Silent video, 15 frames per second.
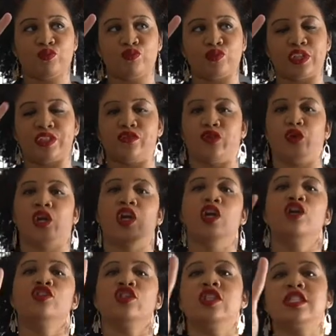That's 4.
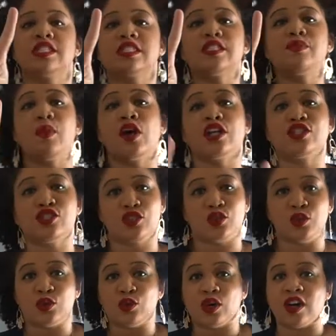So this is part
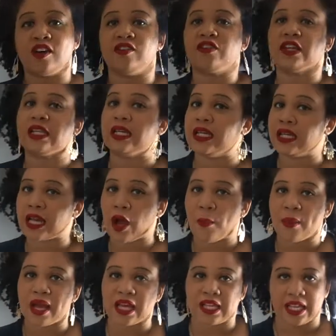2 of cleaning out
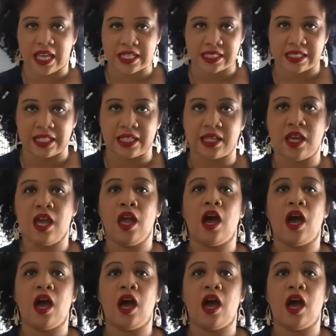my closet.